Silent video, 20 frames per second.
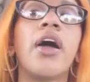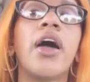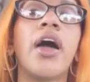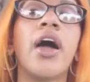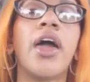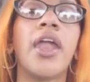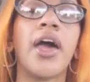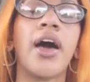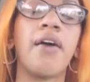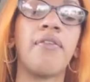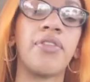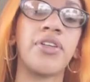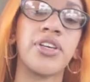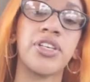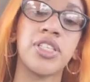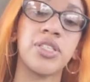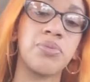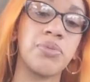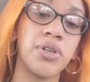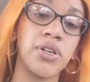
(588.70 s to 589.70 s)
And I have the
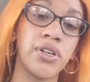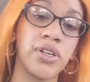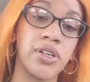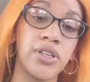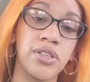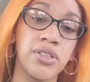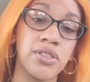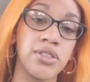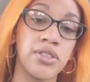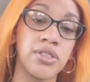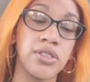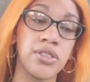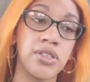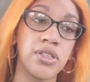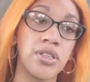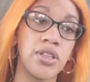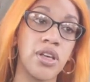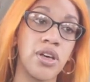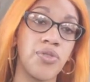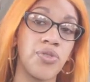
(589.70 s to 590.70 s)
experience
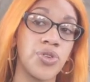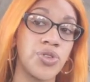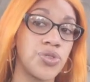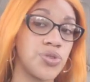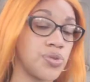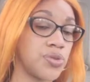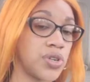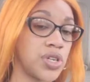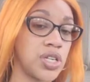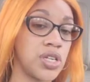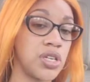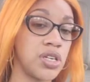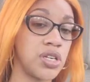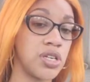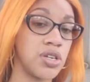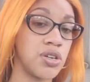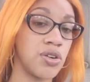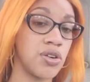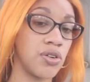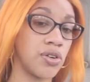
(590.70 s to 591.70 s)
of a
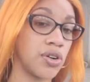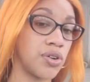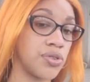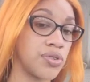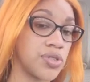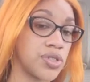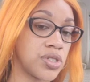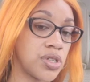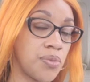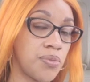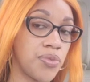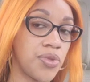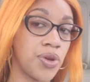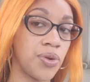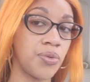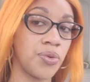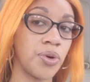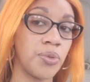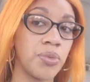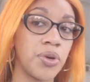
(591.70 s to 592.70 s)
20 year old
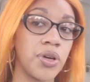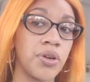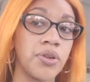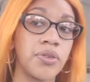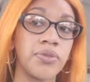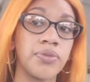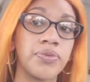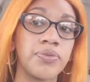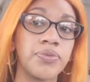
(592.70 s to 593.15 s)
something woman.